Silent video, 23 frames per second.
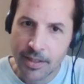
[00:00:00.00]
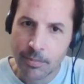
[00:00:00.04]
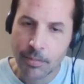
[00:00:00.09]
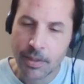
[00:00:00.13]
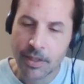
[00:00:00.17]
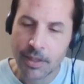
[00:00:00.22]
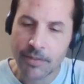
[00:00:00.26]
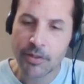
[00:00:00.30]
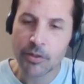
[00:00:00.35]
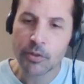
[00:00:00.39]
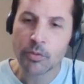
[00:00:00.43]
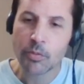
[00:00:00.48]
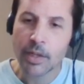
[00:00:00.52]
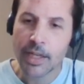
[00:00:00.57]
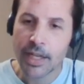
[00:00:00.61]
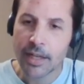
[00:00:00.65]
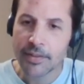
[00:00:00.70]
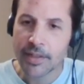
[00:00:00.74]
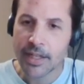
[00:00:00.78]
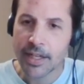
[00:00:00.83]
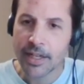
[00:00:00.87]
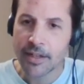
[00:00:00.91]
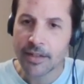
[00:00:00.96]
but if there's one
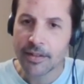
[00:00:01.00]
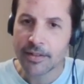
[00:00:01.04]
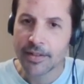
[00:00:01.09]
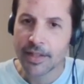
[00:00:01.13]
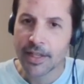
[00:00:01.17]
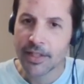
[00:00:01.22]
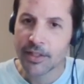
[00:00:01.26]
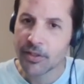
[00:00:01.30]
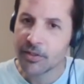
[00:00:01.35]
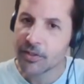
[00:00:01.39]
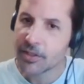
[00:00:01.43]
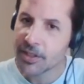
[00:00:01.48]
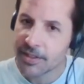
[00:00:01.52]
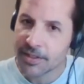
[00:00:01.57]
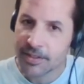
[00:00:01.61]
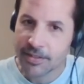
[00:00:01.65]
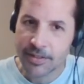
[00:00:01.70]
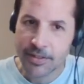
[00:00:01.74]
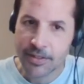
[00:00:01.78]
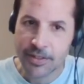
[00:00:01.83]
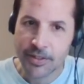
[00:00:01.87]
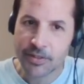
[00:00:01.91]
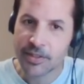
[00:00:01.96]
out there that you just
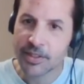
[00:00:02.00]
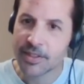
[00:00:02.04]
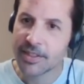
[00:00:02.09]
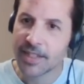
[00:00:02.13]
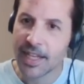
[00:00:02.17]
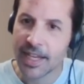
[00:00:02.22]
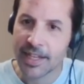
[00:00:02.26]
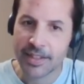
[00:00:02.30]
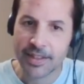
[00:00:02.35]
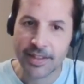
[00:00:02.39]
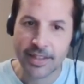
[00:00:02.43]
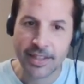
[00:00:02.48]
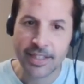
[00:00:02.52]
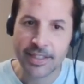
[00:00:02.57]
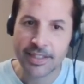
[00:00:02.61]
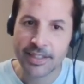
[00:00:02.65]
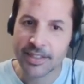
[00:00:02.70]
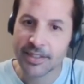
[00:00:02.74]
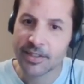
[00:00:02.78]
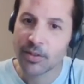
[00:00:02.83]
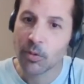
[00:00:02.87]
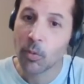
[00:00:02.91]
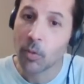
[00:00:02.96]
say, this
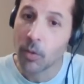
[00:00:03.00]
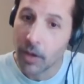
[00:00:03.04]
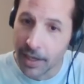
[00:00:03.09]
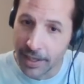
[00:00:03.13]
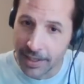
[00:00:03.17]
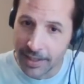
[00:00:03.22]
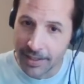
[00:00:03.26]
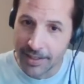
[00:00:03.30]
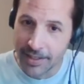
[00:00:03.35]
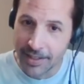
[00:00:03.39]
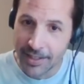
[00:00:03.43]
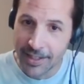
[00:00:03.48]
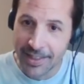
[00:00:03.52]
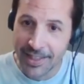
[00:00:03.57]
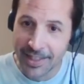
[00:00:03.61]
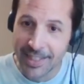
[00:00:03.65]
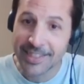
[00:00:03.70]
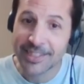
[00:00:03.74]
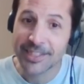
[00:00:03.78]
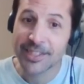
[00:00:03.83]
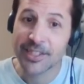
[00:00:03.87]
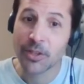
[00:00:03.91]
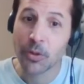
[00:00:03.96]
is the one,
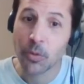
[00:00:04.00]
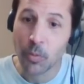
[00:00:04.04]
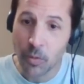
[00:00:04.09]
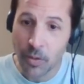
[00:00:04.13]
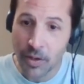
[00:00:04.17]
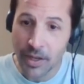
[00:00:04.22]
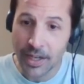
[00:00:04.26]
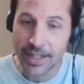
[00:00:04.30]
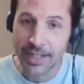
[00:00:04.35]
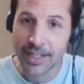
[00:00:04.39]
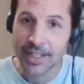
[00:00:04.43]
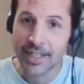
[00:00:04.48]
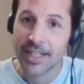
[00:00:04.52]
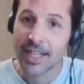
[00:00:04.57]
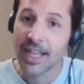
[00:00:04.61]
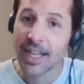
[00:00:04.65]
this is the one,